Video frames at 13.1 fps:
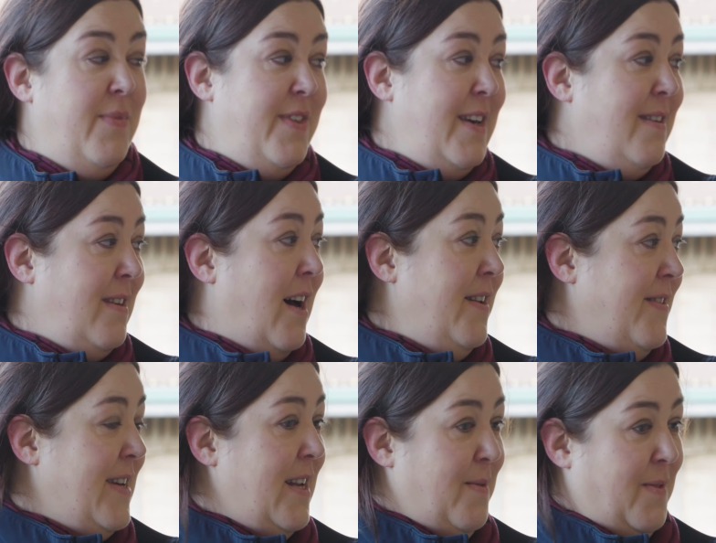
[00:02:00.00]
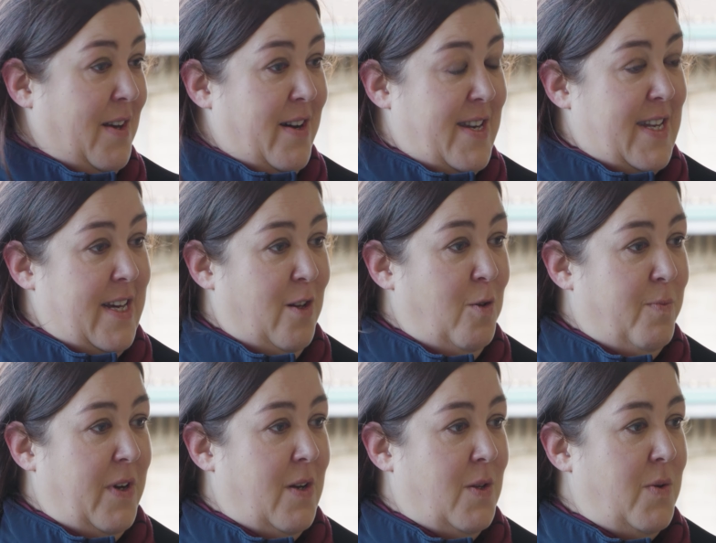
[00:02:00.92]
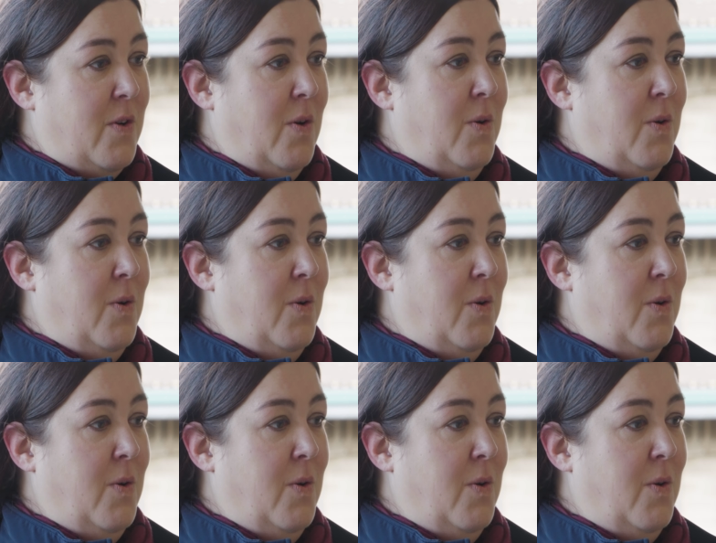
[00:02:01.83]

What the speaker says: this kind of setup's ideal because we've got